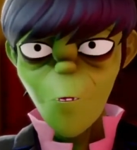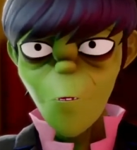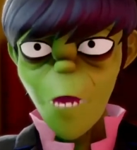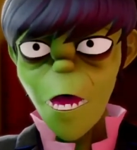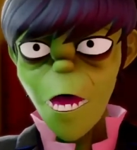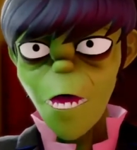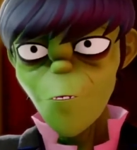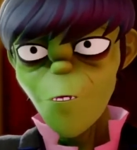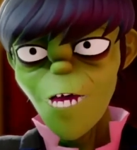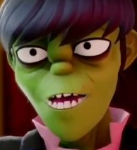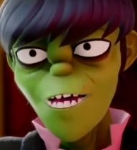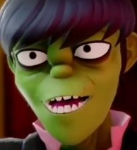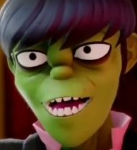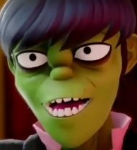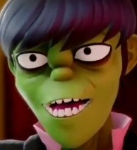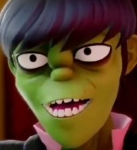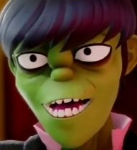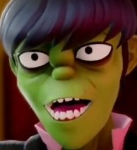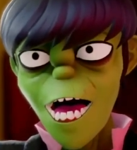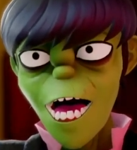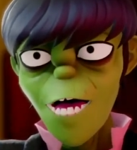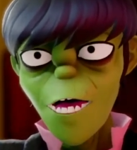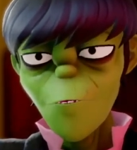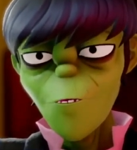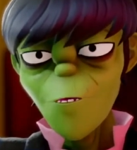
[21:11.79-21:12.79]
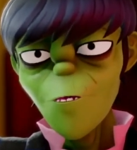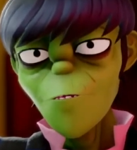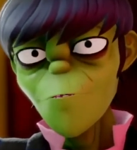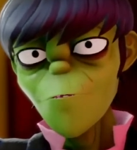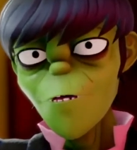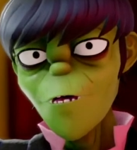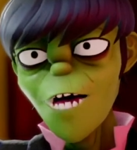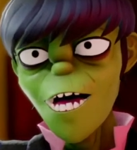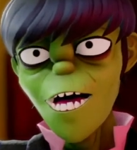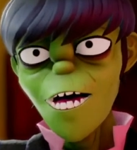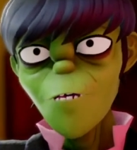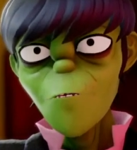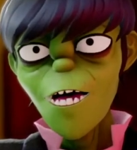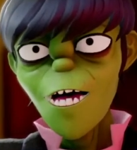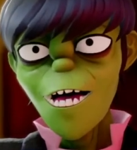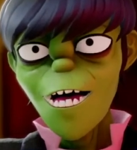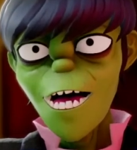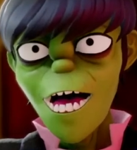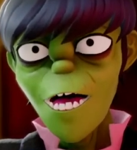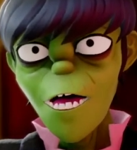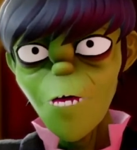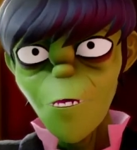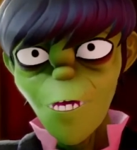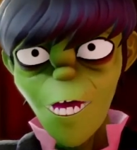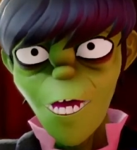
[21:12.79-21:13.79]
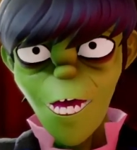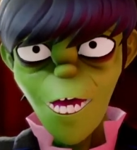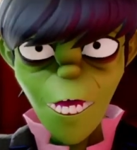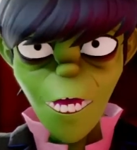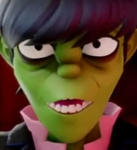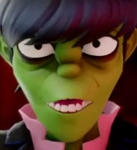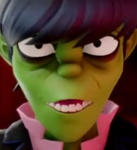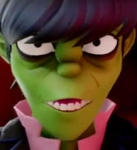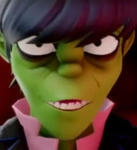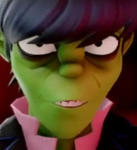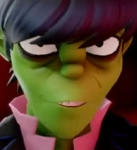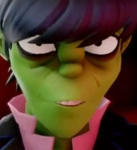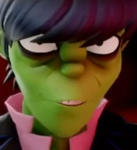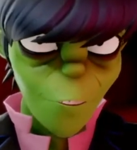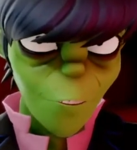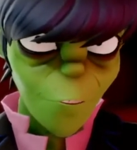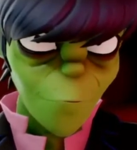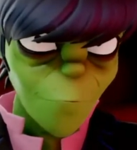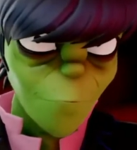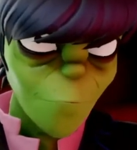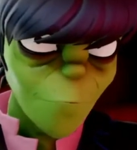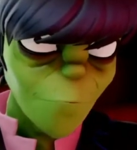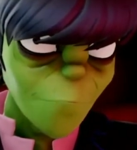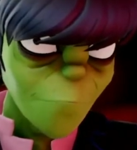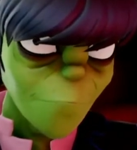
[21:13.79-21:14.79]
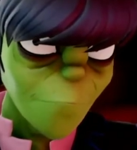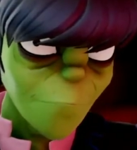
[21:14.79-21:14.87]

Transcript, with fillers: What would this album be without you?